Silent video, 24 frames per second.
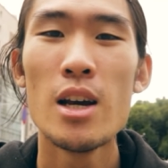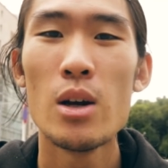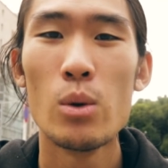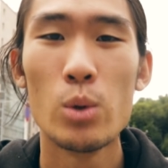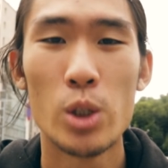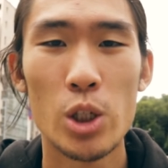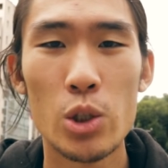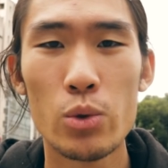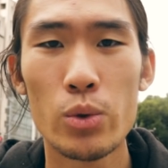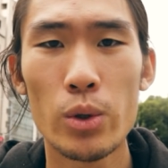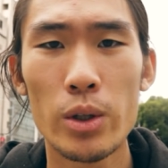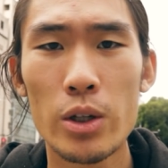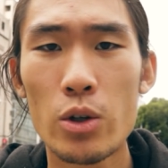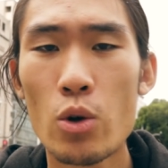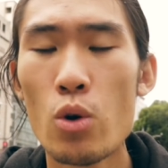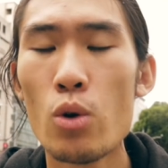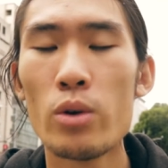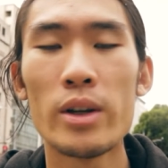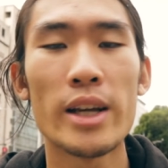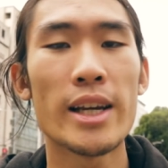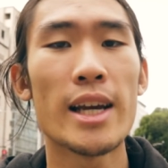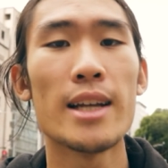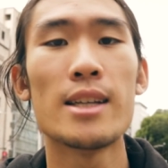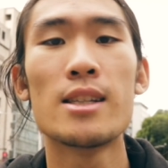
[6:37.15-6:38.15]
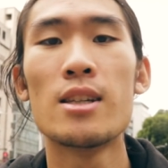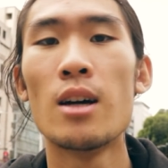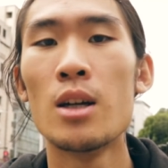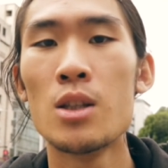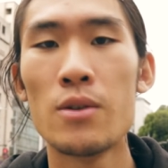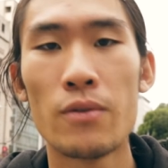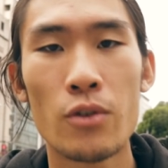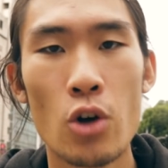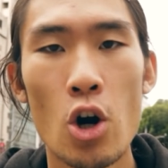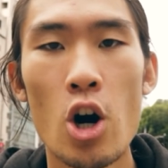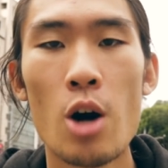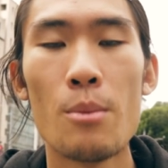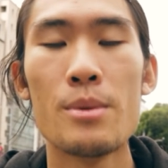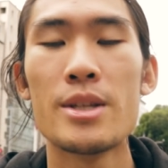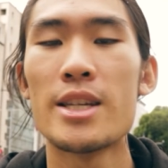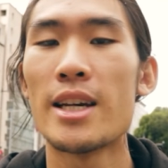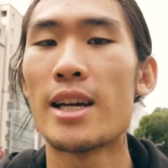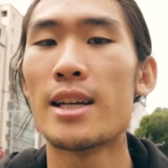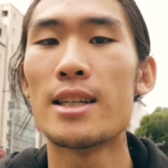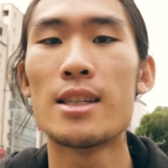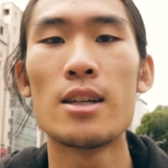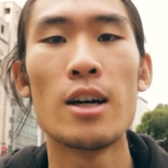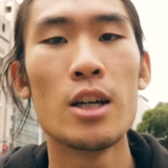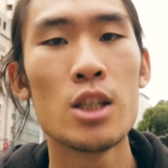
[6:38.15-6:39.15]
which is really cool. And I get tons of comments, I
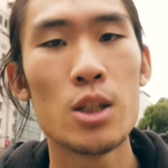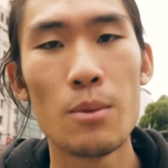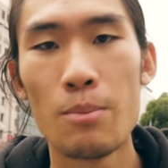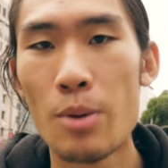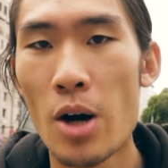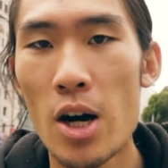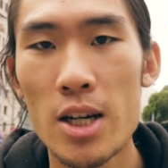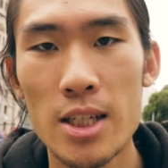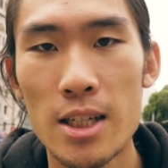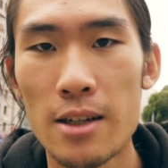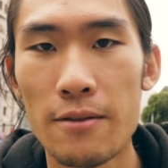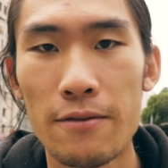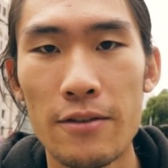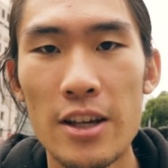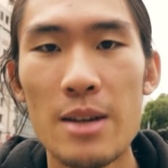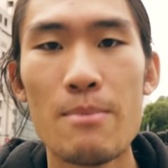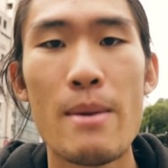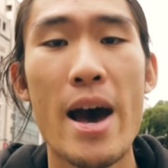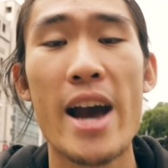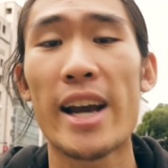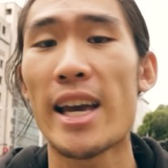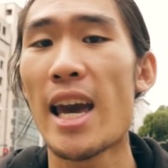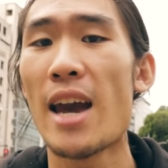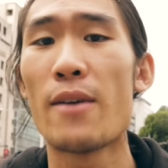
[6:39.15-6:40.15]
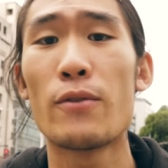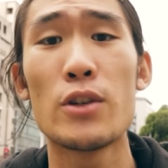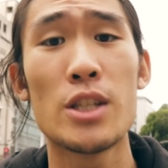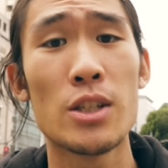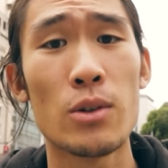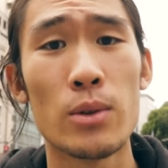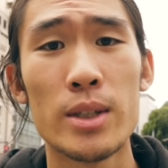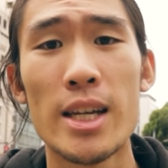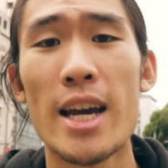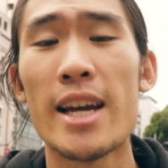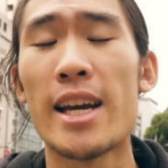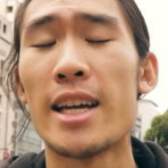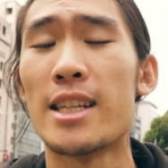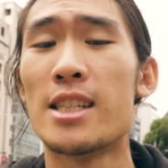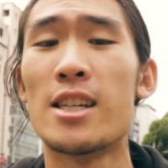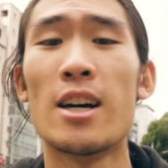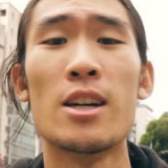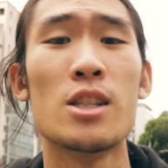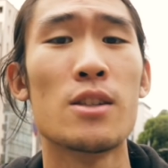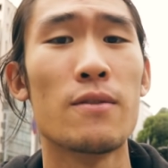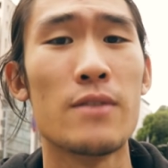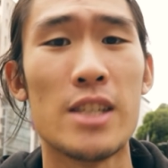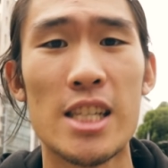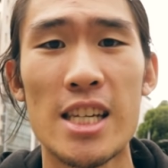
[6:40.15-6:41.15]
get tons of positive feedback. Every single day I get
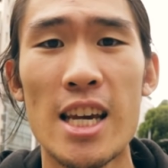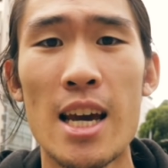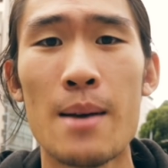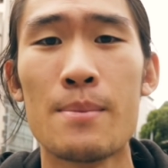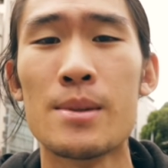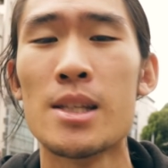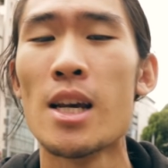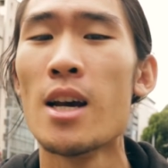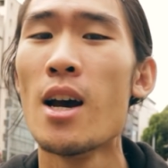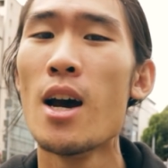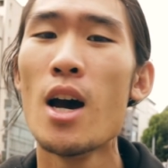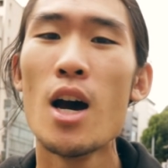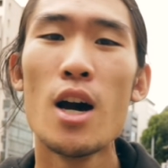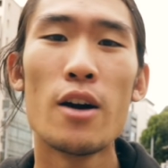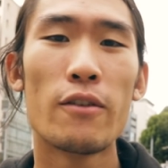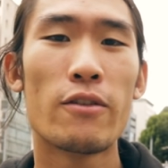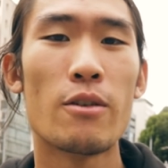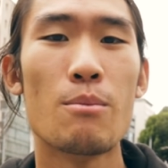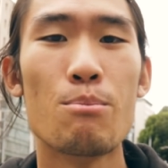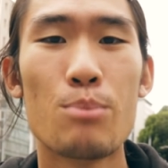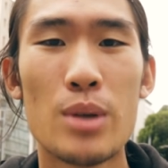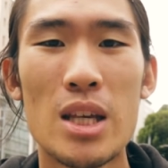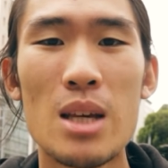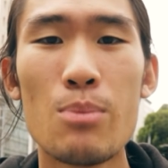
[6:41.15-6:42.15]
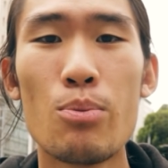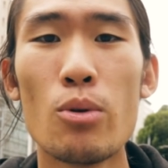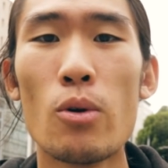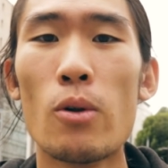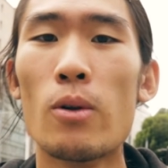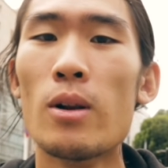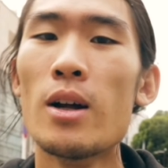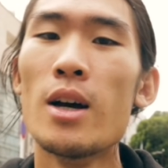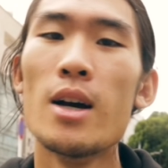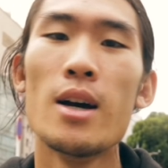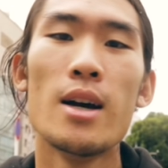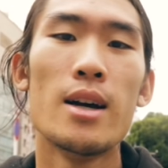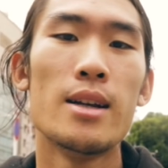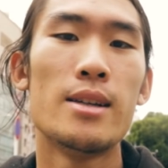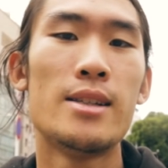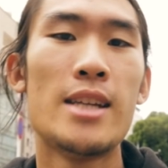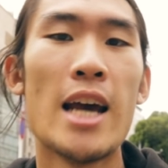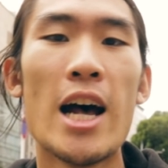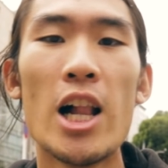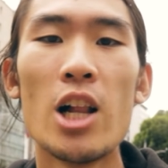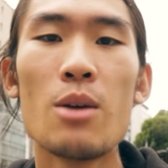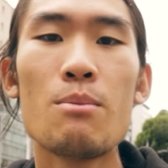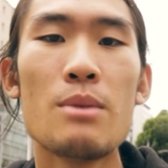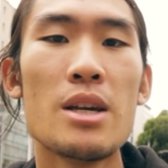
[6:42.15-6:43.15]
tons of DMs from people
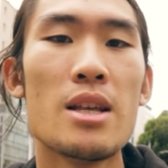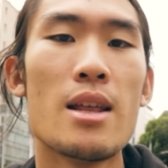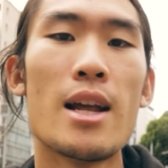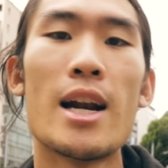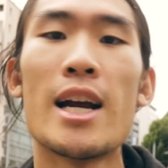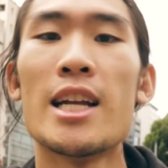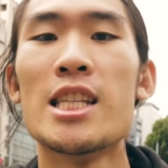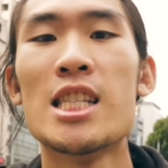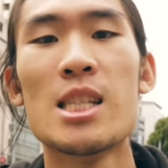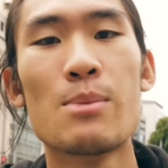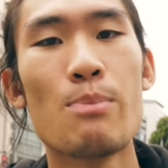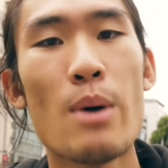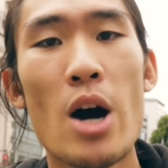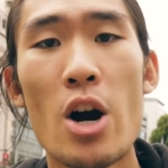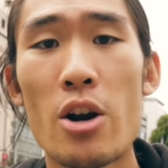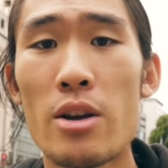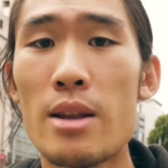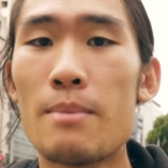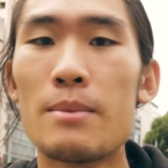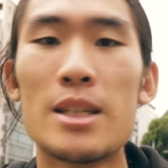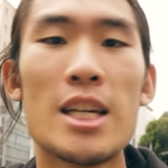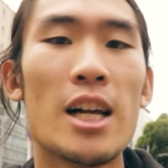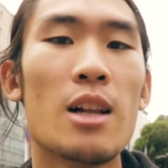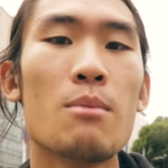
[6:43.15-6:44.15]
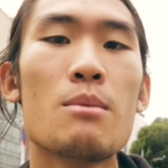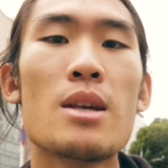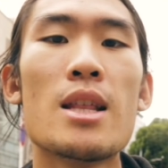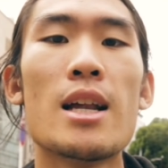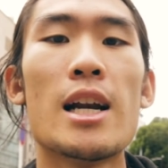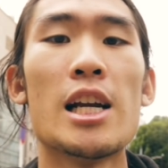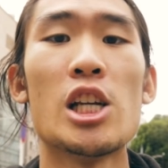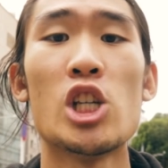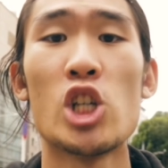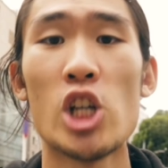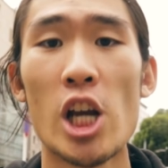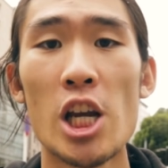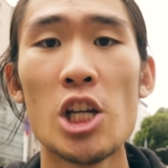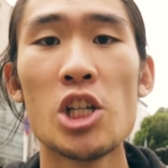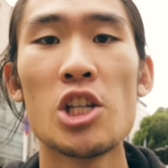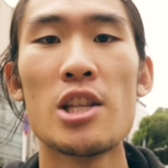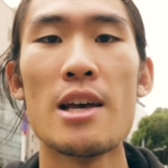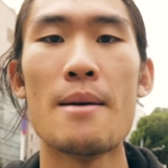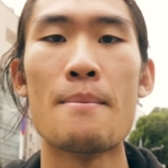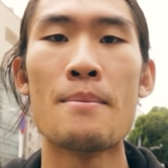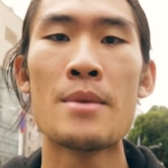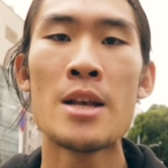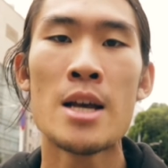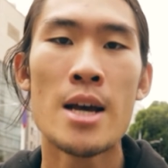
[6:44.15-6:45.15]
telling me that I inspire them, telling me that I change
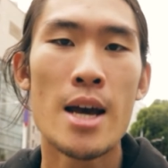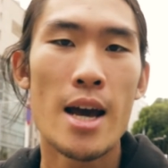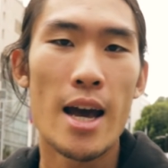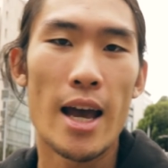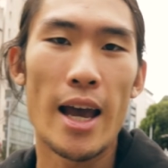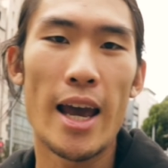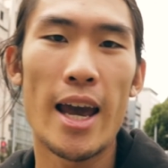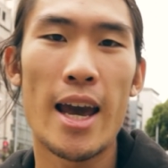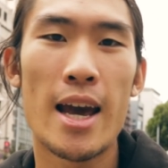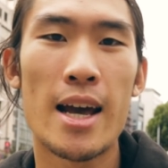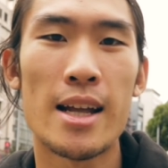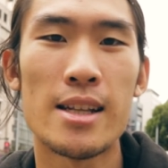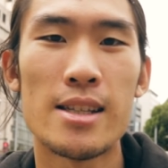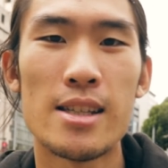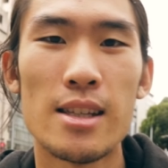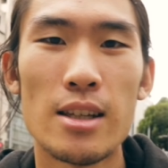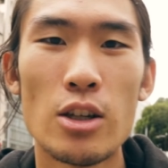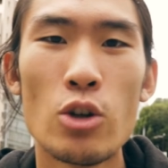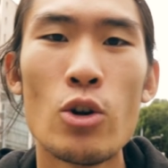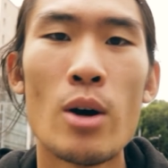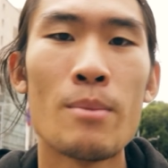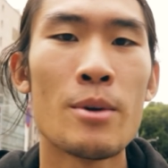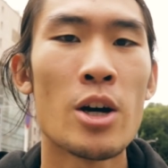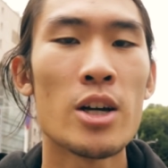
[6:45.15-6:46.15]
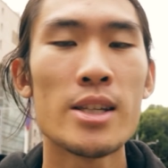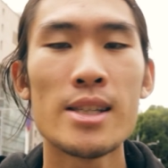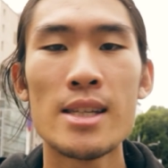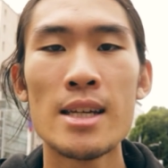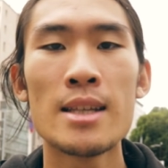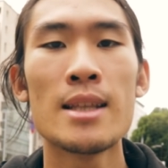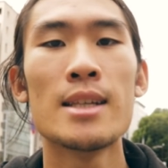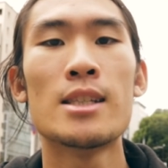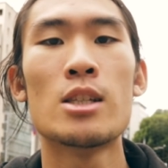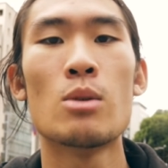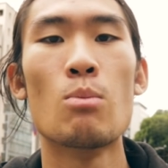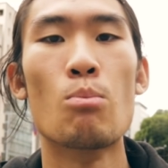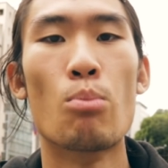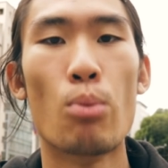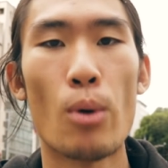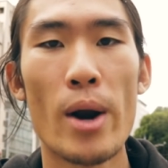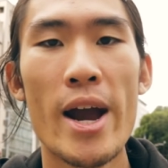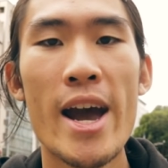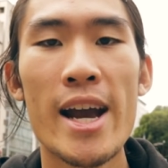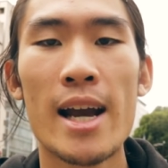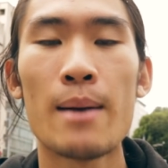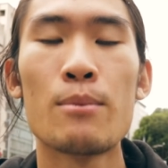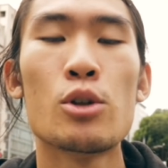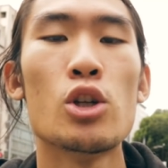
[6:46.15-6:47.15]
them. And you know, I'm not saying this to
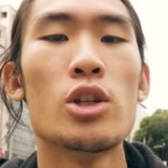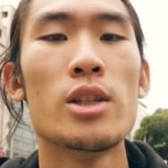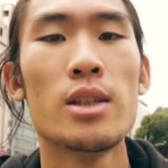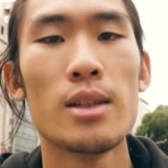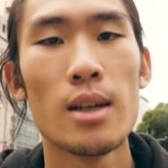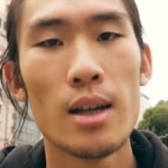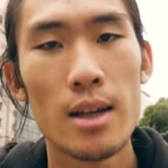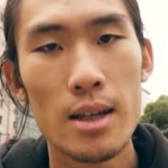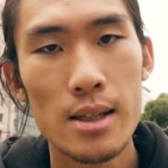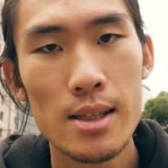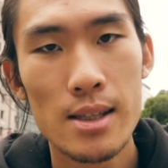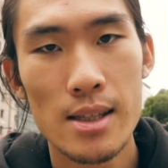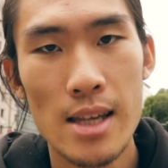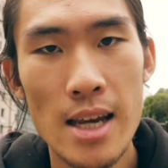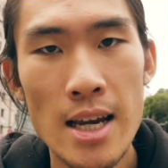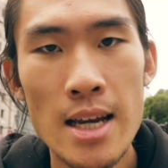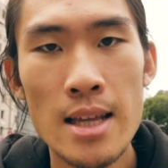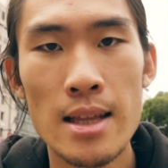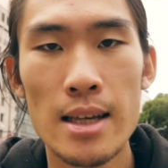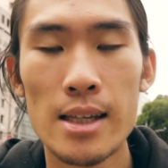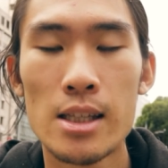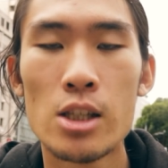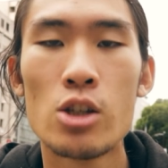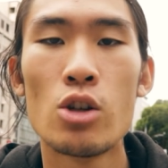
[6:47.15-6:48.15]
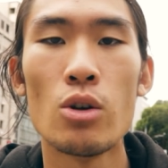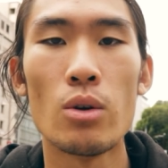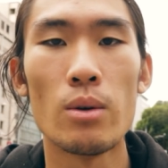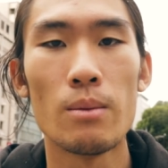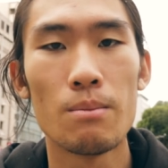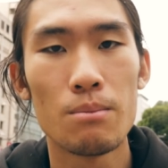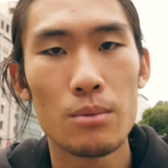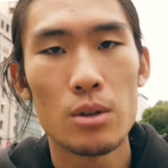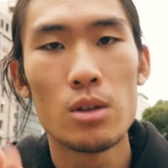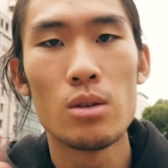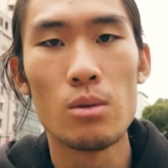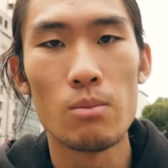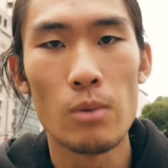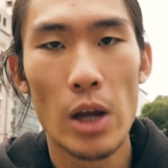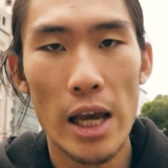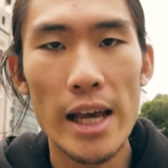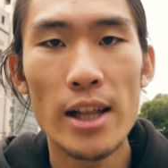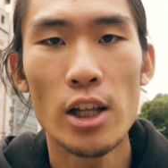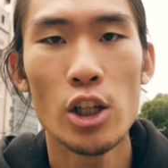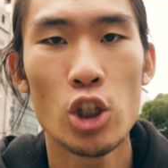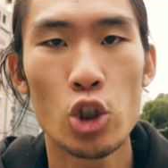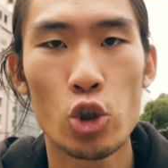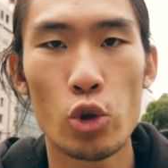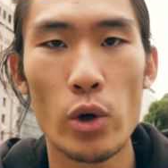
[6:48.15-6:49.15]
brag, I'm just saying this to
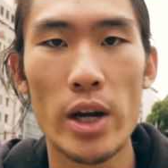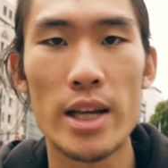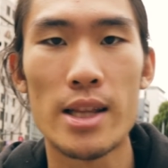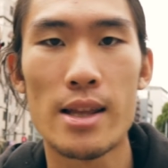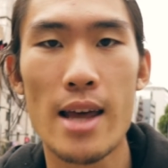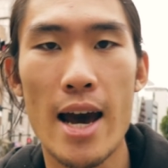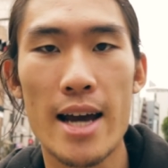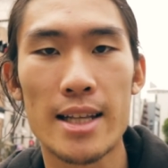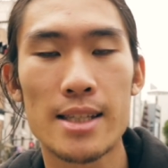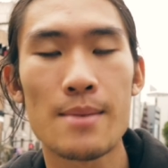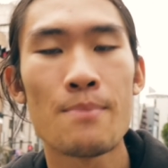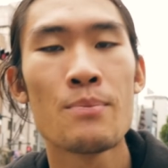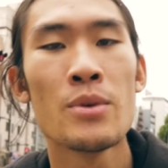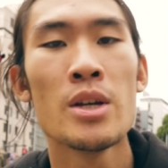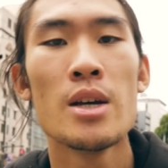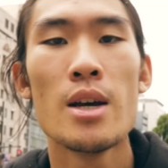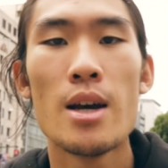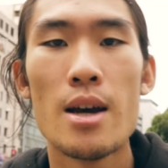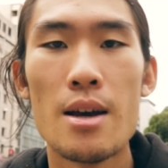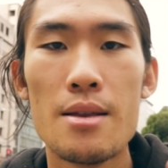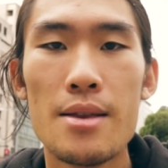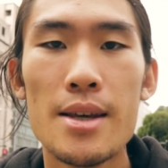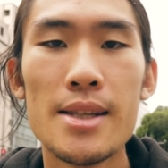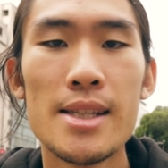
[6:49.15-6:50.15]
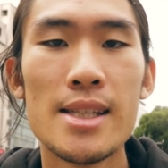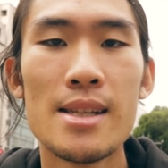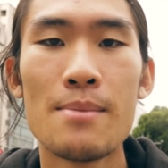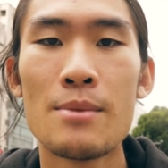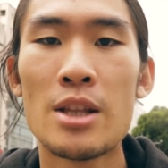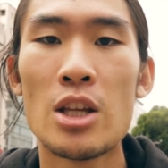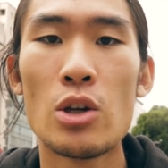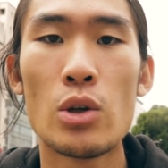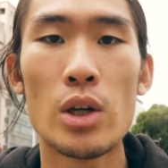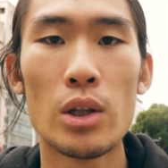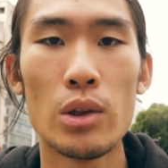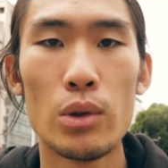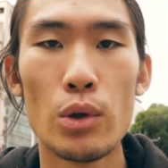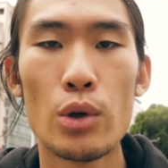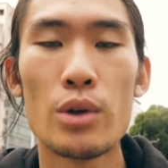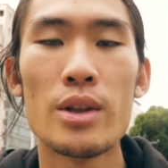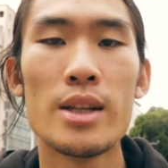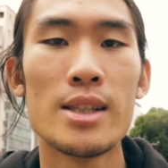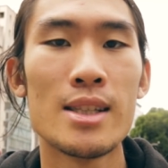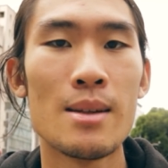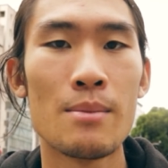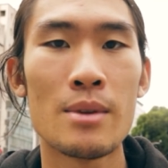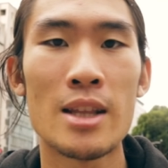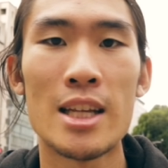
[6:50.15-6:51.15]
illustrate that this is something that you can learn,
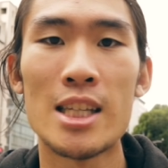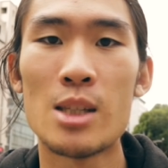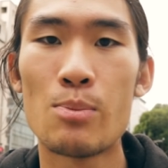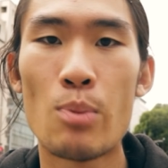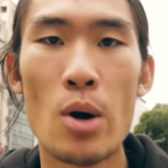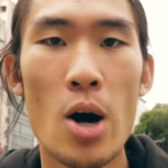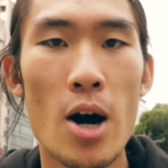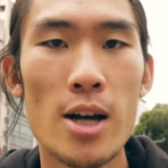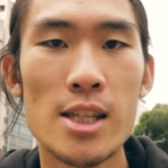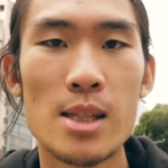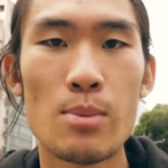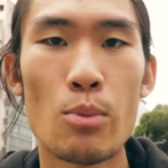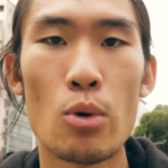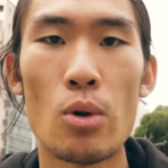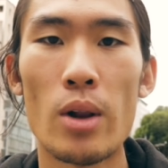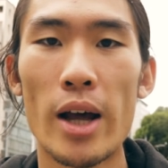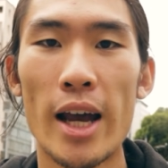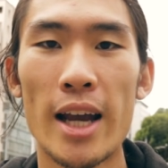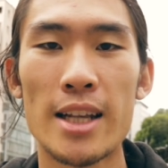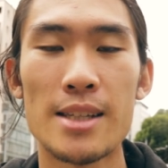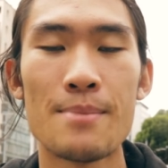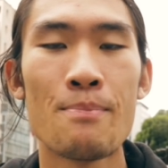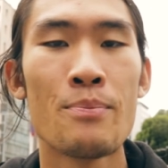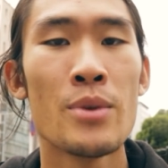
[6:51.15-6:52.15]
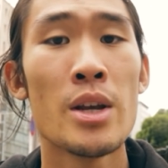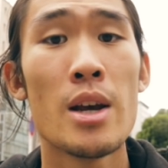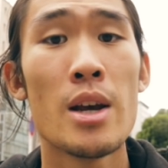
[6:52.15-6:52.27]
this is something that's possible, and